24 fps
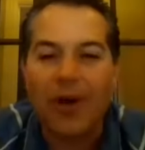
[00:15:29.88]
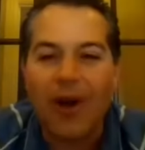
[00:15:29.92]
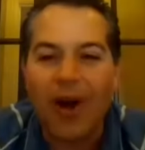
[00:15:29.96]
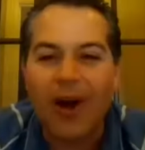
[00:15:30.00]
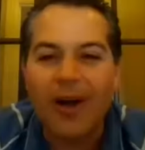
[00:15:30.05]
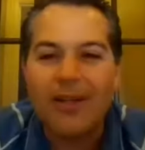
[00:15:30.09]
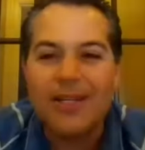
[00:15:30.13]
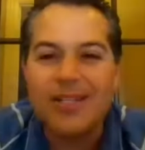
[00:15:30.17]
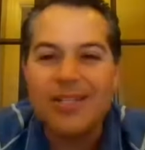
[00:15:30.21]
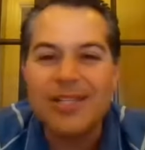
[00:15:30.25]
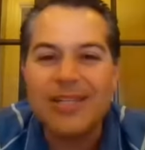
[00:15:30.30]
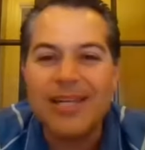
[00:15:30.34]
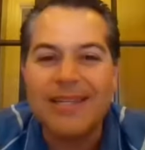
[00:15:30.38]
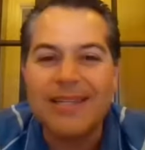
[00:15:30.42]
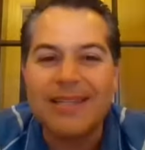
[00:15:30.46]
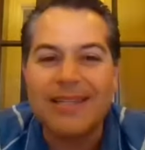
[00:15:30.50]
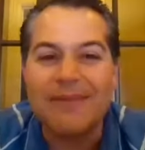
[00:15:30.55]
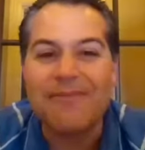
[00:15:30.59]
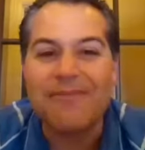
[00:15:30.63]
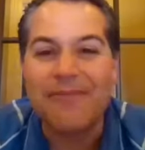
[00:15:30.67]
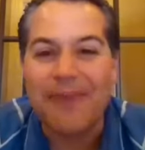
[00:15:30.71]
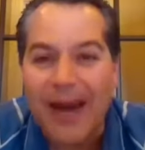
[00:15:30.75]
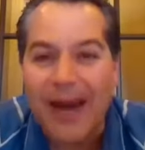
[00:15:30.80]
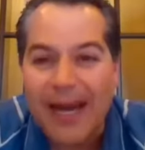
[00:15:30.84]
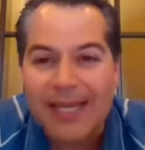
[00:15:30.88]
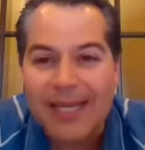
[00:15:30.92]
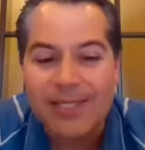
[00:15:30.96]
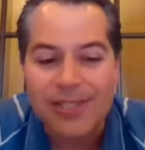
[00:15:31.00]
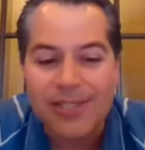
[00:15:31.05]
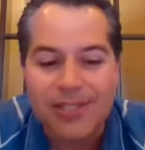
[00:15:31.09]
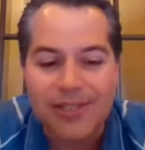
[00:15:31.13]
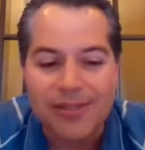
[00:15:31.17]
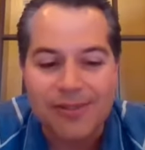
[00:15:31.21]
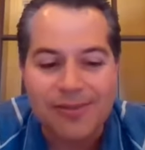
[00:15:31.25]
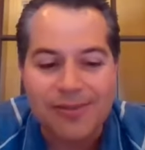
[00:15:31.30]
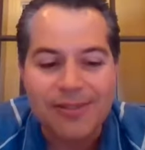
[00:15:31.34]
college that
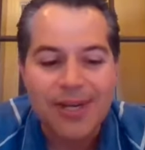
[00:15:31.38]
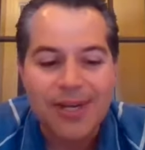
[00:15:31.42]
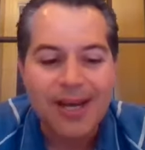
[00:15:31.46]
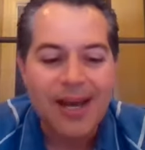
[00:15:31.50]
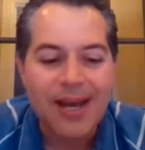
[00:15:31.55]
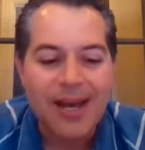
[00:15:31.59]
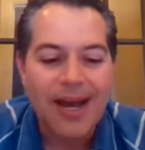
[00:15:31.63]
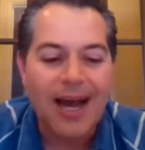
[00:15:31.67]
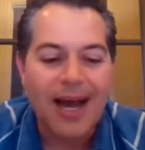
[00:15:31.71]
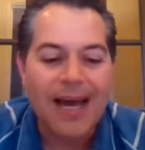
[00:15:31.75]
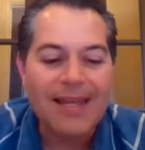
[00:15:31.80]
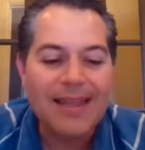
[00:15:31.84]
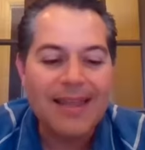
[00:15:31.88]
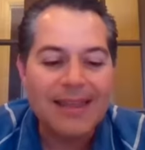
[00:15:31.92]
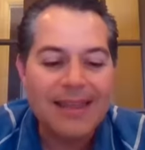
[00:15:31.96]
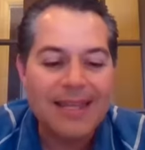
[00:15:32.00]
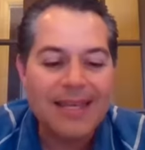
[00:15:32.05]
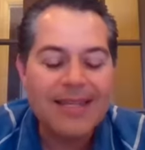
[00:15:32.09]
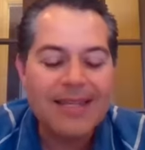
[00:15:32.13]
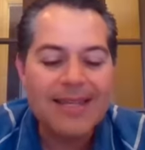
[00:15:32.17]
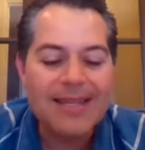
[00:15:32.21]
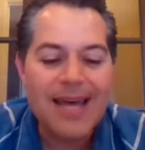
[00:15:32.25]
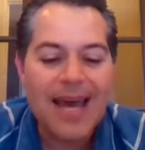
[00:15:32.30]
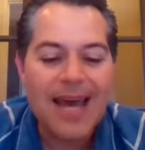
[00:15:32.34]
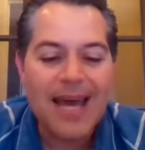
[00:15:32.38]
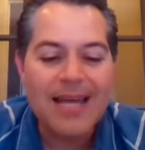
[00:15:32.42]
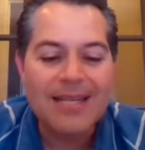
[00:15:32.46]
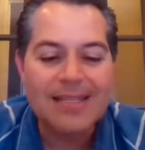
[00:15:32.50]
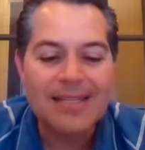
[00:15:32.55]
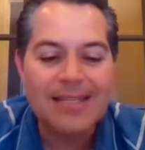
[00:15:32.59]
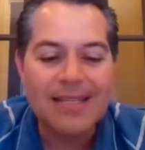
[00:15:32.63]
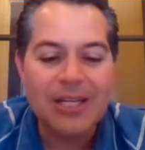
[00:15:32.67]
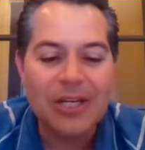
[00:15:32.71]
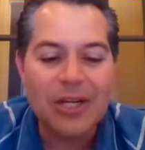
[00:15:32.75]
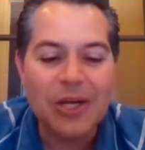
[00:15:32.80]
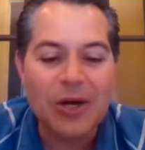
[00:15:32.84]
defines you. I think that,
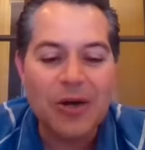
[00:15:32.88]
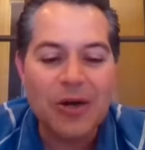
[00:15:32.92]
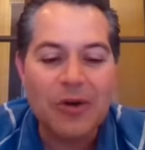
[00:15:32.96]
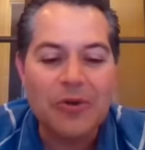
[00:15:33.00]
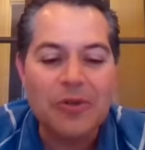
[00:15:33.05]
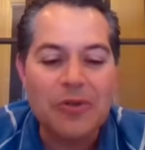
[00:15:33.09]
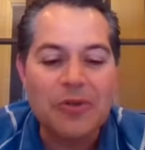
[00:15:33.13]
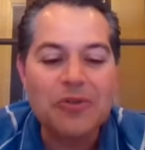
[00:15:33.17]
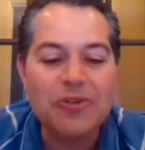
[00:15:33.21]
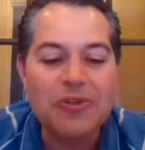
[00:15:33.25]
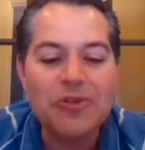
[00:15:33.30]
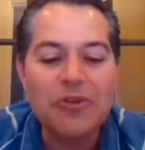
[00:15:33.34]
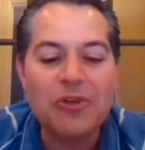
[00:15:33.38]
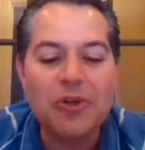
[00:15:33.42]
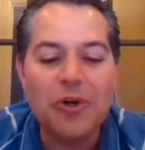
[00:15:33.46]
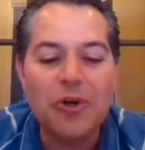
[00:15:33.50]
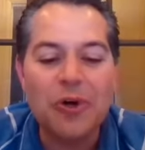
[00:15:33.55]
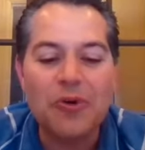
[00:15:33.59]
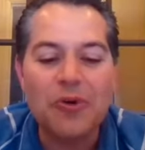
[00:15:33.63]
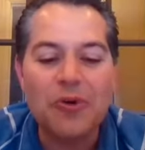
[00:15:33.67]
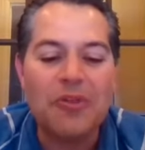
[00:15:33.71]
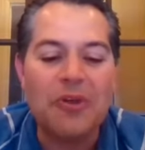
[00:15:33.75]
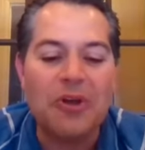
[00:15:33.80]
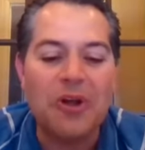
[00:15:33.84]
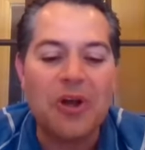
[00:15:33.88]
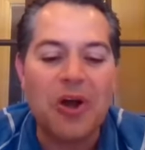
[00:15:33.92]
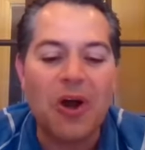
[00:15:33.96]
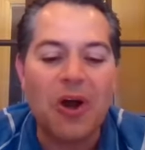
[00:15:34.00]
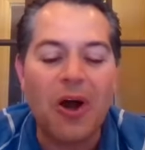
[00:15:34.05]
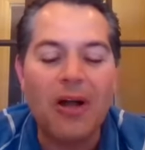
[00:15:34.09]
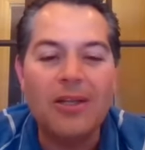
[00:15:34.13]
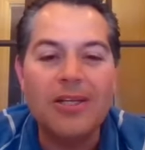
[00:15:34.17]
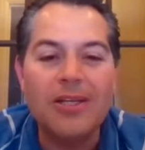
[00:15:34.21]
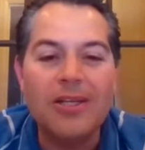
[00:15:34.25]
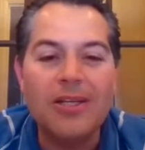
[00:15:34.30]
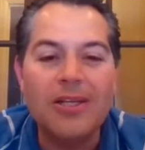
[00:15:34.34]
you should go to the
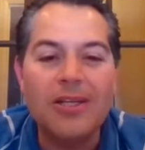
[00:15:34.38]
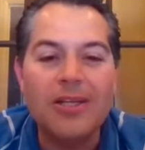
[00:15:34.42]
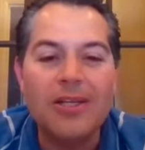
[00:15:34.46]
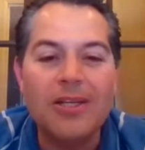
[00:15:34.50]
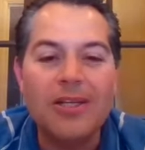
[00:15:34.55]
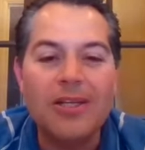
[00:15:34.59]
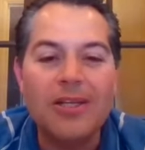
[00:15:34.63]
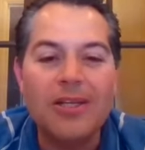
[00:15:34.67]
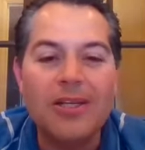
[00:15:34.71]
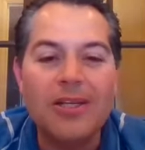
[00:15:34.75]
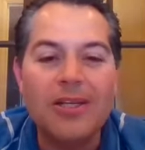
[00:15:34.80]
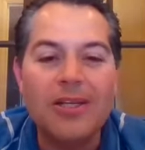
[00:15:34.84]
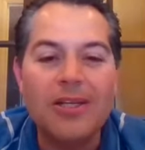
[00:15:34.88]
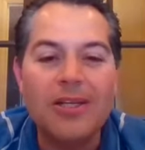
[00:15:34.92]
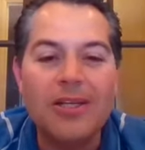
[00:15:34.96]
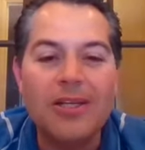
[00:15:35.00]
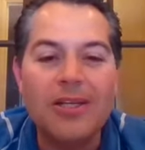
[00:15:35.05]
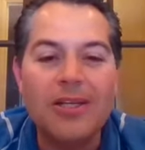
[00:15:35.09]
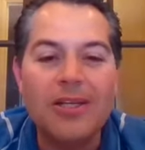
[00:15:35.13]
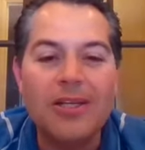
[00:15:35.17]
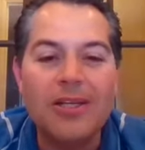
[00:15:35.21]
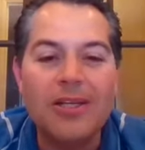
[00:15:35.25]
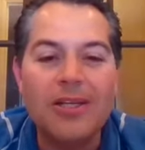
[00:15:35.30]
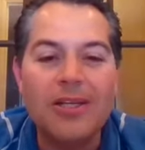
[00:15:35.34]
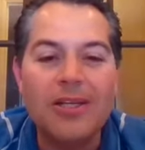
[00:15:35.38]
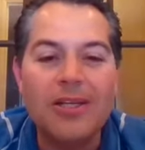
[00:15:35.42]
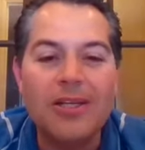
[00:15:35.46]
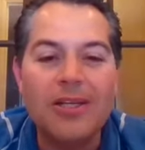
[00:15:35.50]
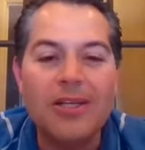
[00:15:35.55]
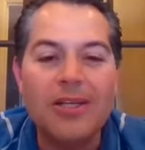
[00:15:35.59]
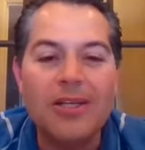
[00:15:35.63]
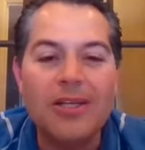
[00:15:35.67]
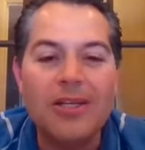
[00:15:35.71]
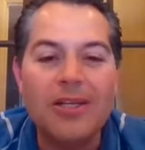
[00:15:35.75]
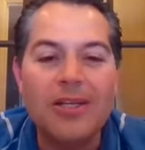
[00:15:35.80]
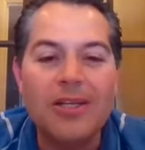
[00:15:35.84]
college that best fits